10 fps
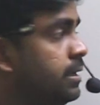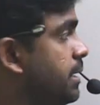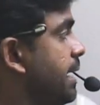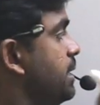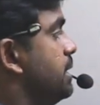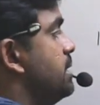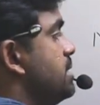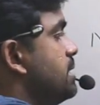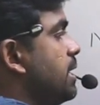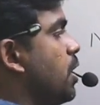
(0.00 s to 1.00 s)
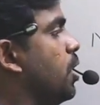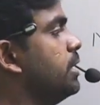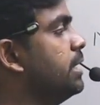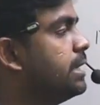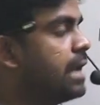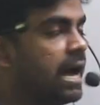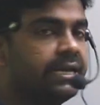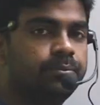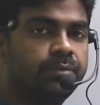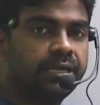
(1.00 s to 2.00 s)
Right? These are called
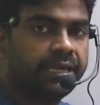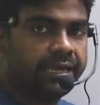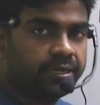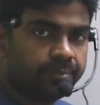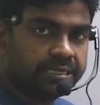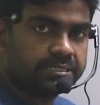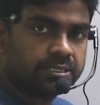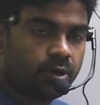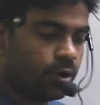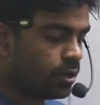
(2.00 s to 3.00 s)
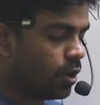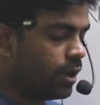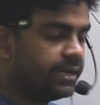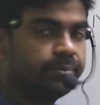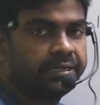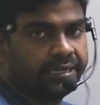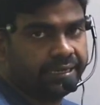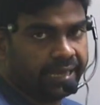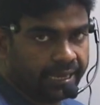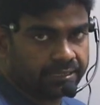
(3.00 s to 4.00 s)
non-empty elements or non-empty
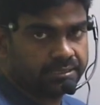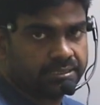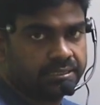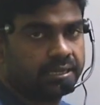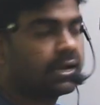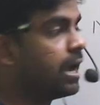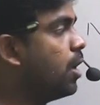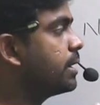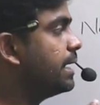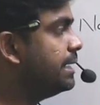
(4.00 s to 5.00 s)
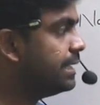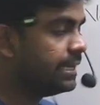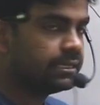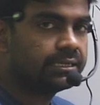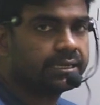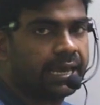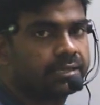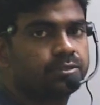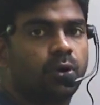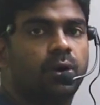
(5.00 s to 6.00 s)
tags or container
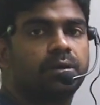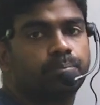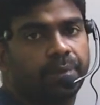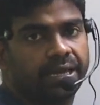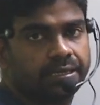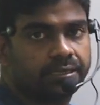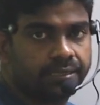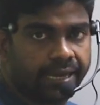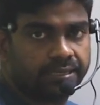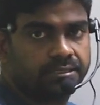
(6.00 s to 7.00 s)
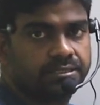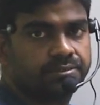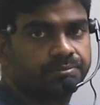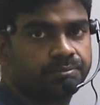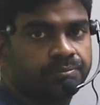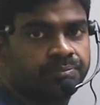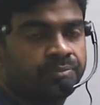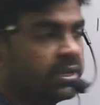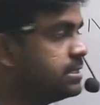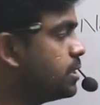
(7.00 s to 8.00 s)
tags or paired tags.
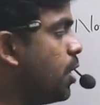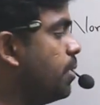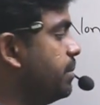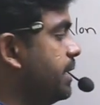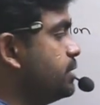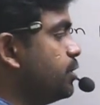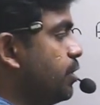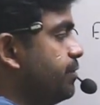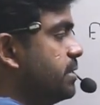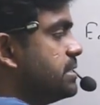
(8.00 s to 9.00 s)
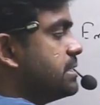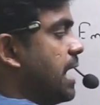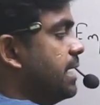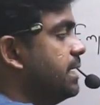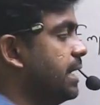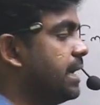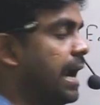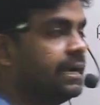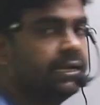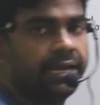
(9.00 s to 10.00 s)
It's a combination of a start tag
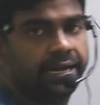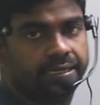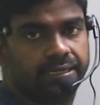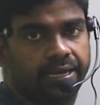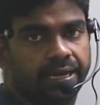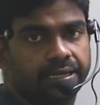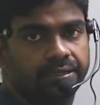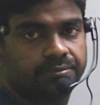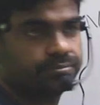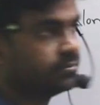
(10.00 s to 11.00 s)
and end tag.